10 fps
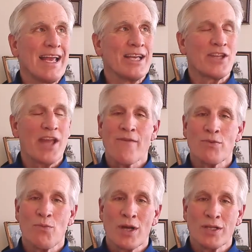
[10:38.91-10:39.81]
is
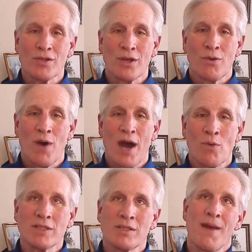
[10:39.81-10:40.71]
every once in a while,
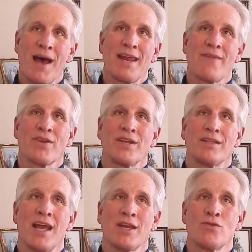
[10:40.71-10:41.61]
once about every
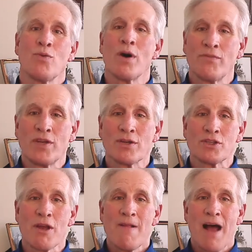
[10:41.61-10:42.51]
10, 12
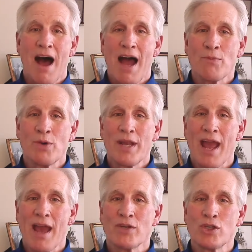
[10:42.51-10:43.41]
years, I would
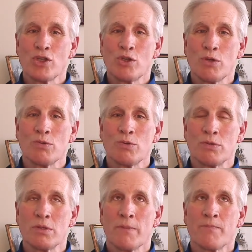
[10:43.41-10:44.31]
have a student